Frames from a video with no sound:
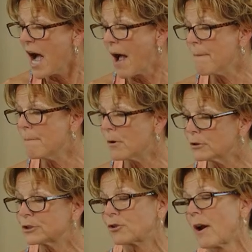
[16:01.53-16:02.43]
I'm
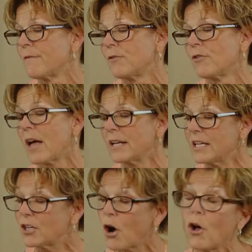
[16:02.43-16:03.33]
most grateful that
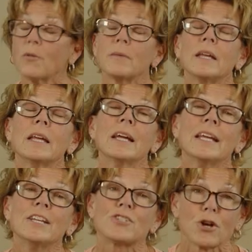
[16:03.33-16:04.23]
he called me,
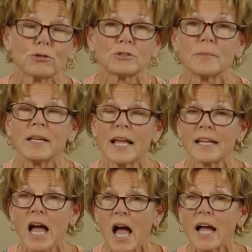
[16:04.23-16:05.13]
he chose me,
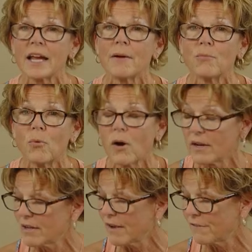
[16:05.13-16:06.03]
and I am
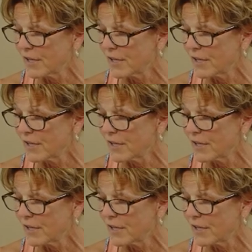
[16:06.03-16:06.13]
one of